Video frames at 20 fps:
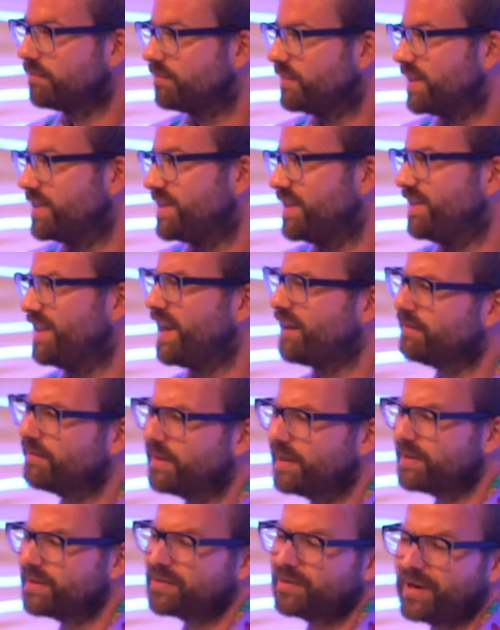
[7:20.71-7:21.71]
let's say
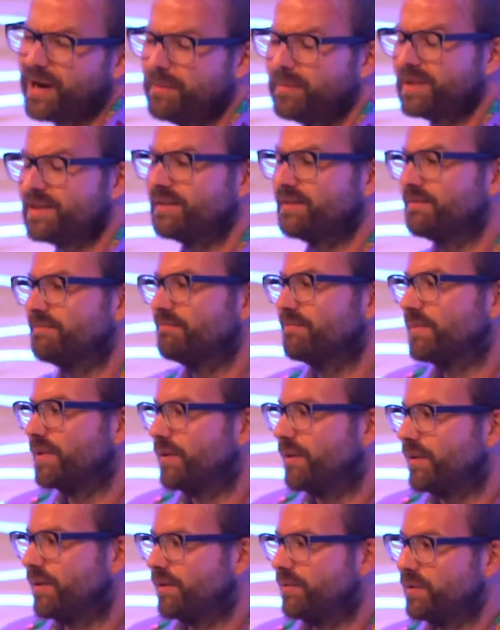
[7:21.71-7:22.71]
Netflix or Amazon
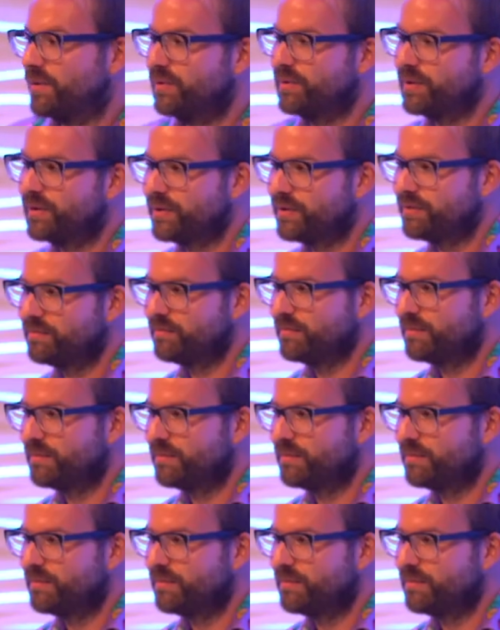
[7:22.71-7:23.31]
or Hulu